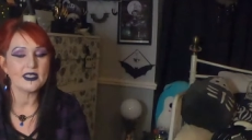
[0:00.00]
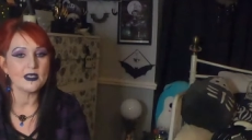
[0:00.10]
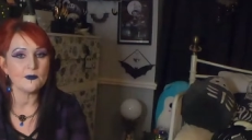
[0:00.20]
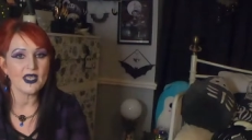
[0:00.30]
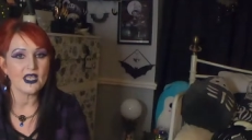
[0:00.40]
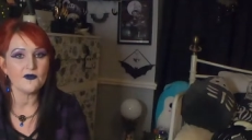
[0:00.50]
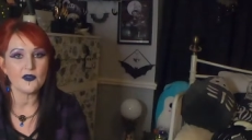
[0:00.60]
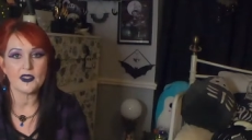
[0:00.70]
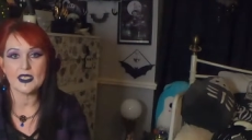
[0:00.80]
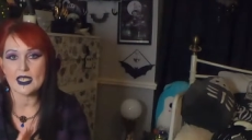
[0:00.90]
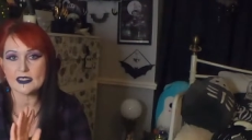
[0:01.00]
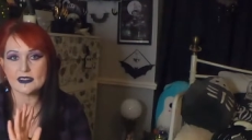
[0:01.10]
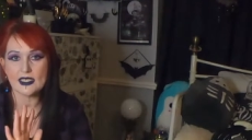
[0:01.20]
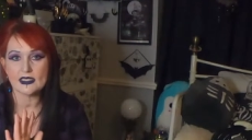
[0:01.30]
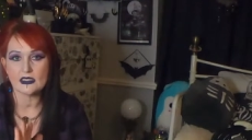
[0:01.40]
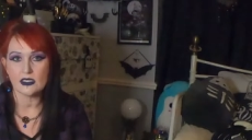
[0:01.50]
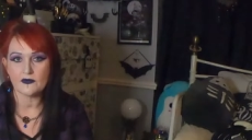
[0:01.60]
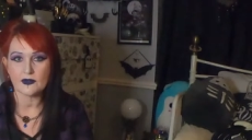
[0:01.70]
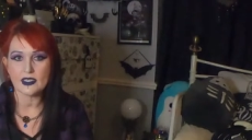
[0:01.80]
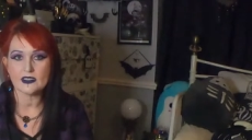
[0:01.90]
didn't pay for the next day
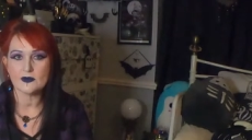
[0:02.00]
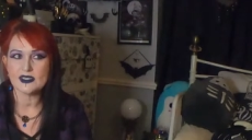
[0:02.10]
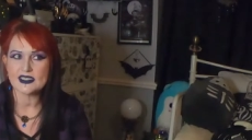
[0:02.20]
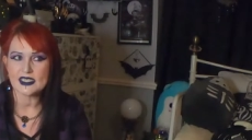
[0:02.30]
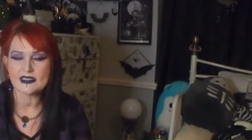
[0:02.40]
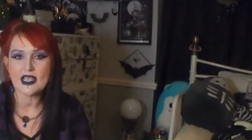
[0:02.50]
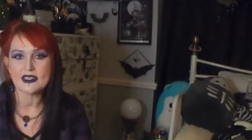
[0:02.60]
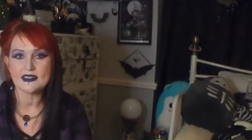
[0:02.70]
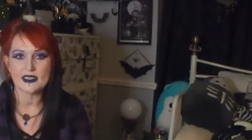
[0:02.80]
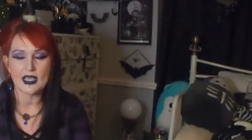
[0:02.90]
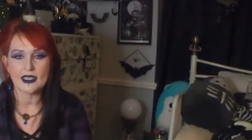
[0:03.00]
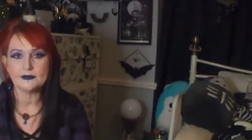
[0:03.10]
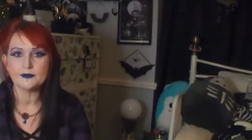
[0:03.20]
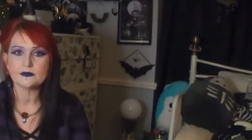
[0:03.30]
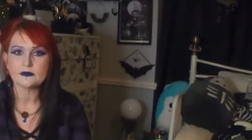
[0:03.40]
delivery because it was £6.99.